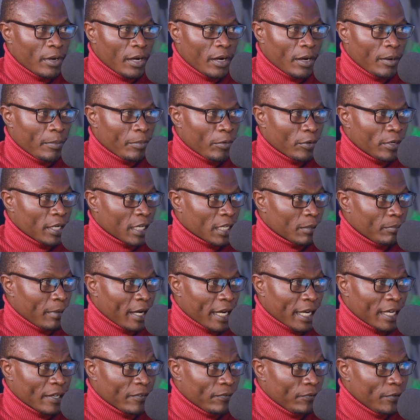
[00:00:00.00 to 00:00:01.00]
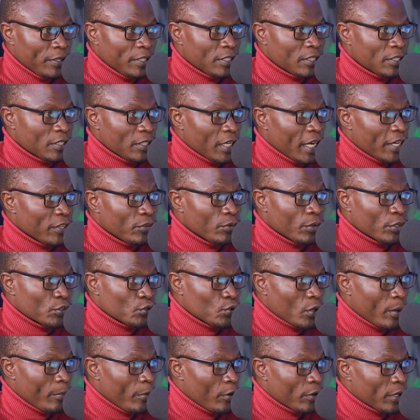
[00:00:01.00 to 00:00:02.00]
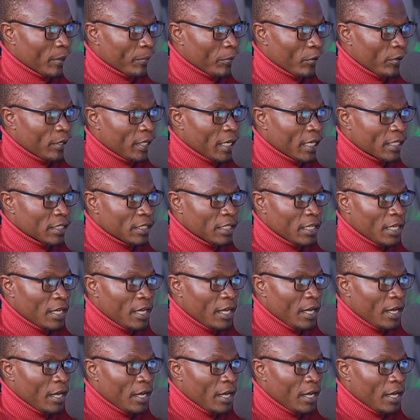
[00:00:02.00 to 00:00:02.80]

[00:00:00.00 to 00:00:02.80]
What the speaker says: product market fit, and you're sure about the product.